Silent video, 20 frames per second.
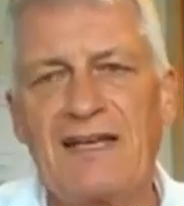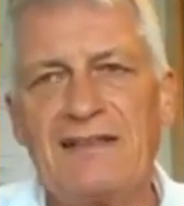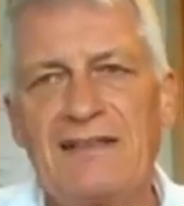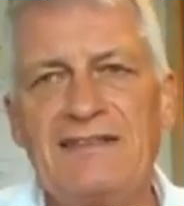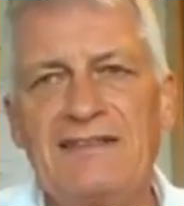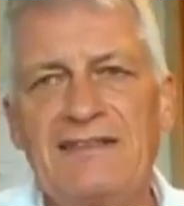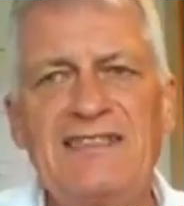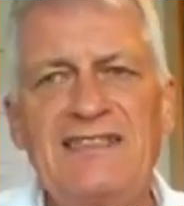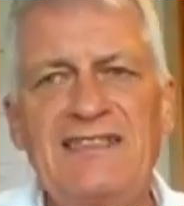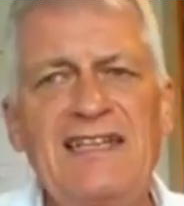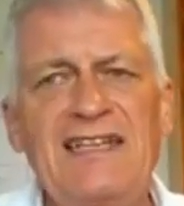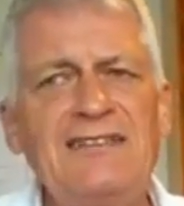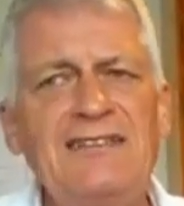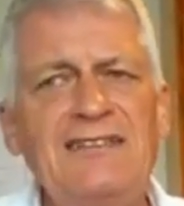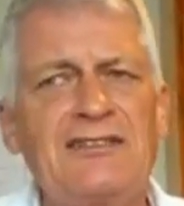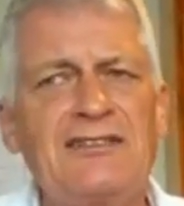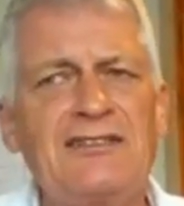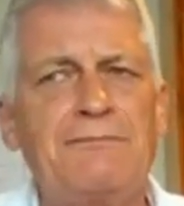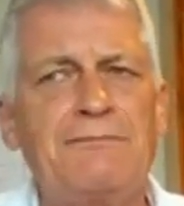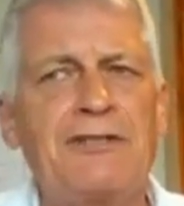The second
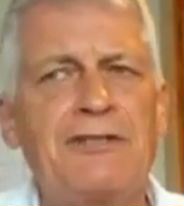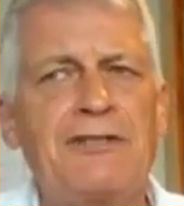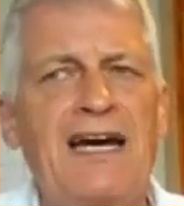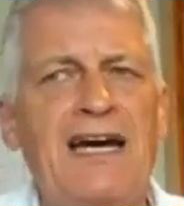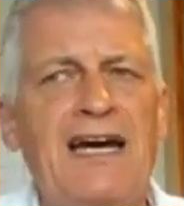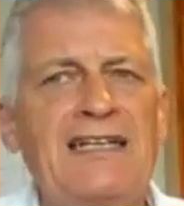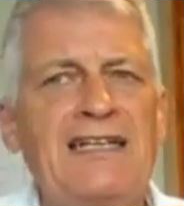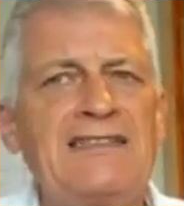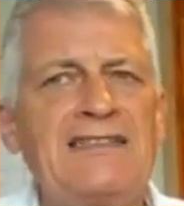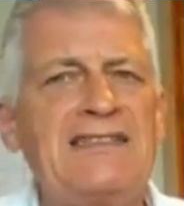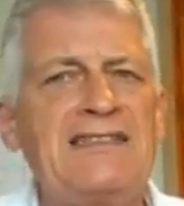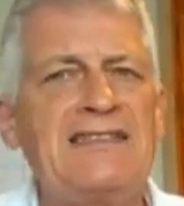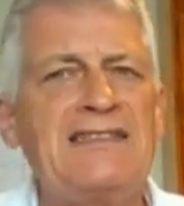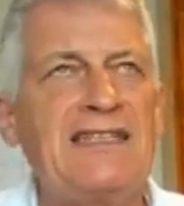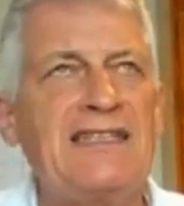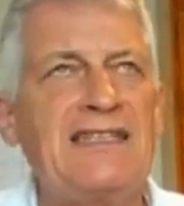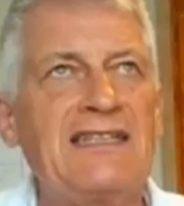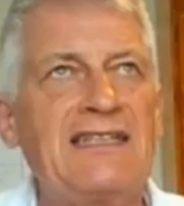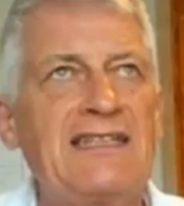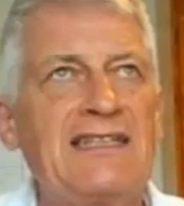surprise,
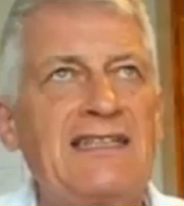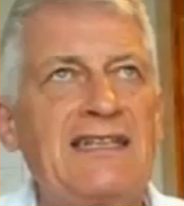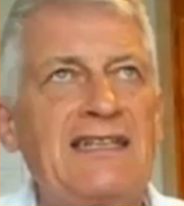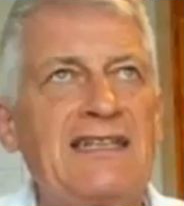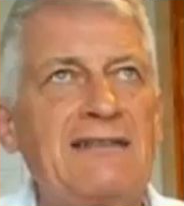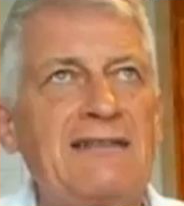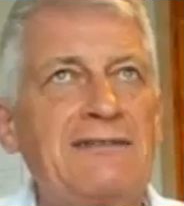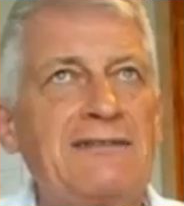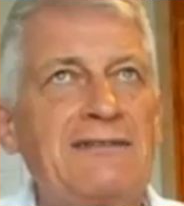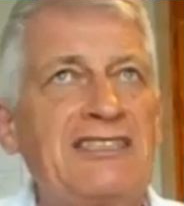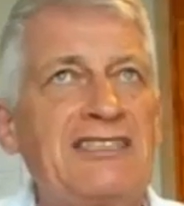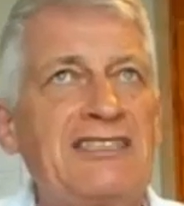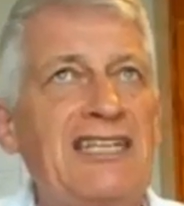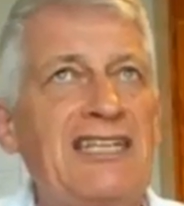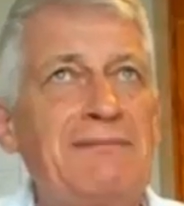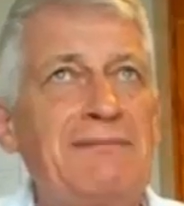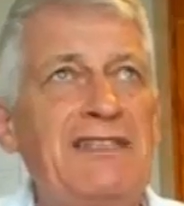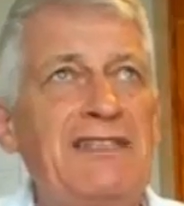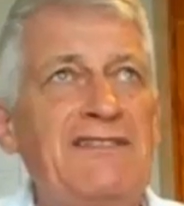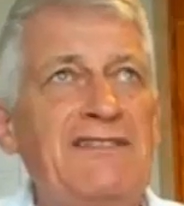which
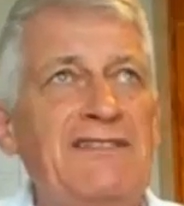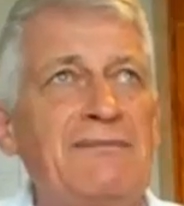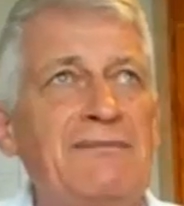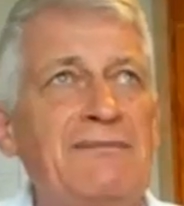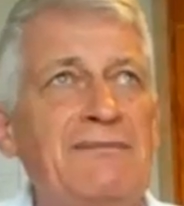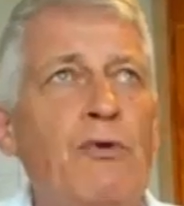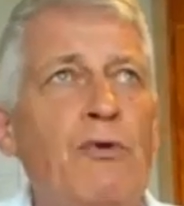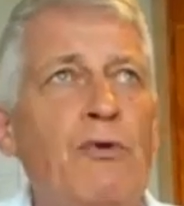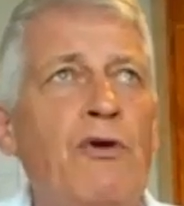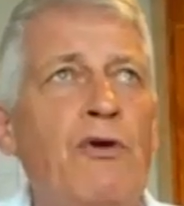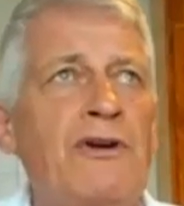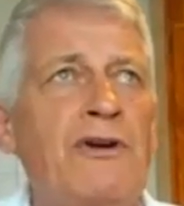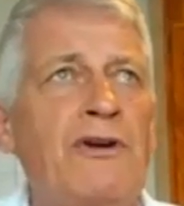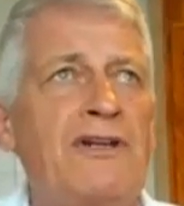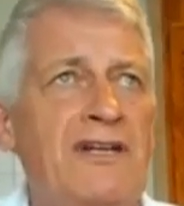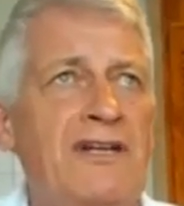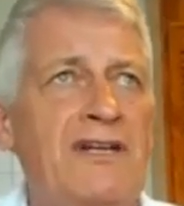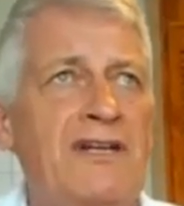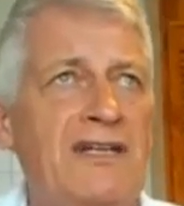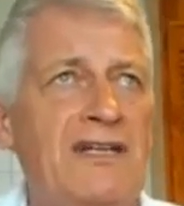came even more
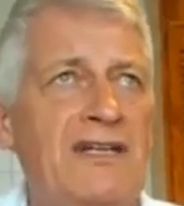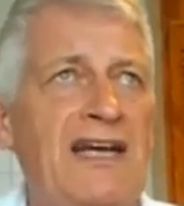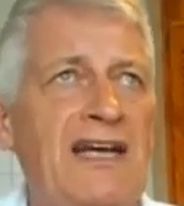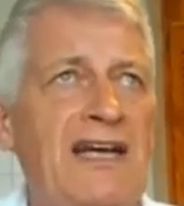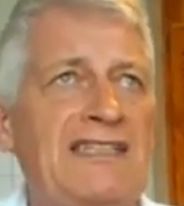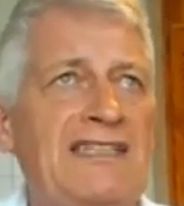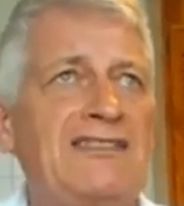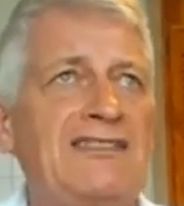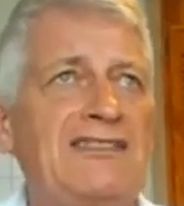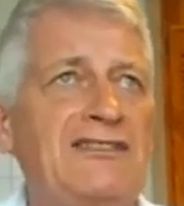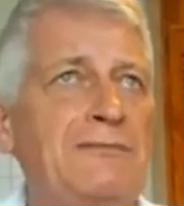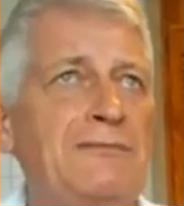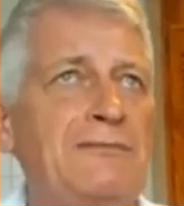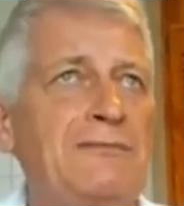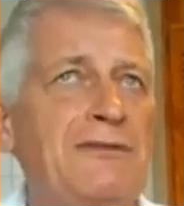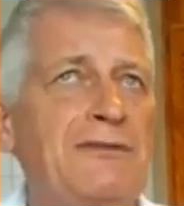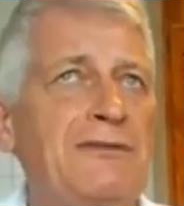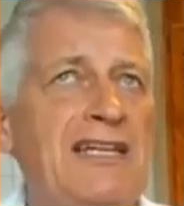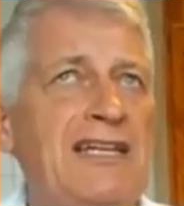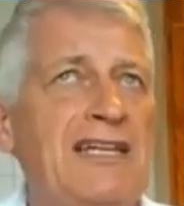as a
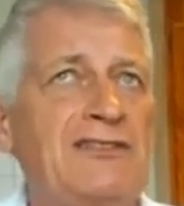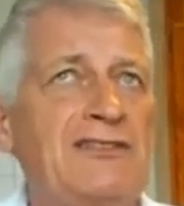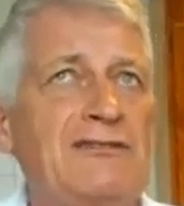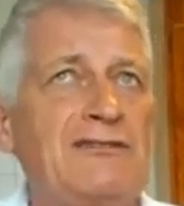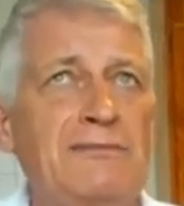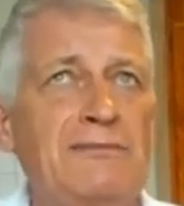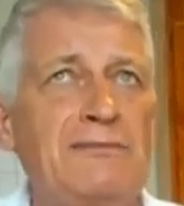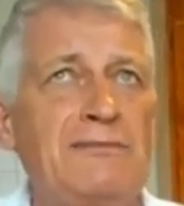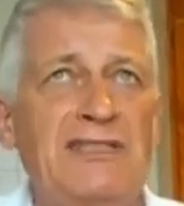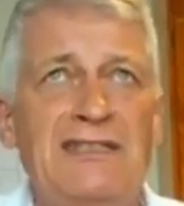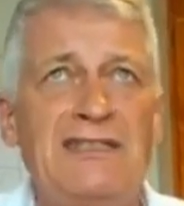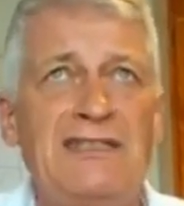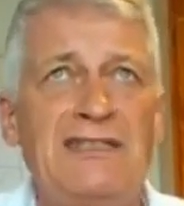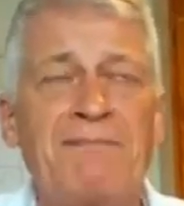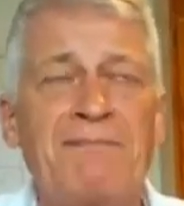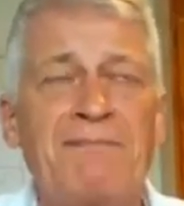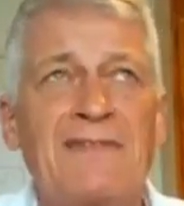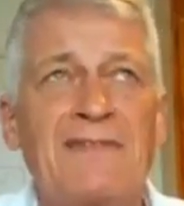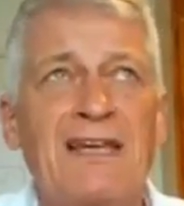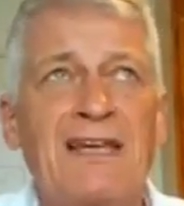surprise to me,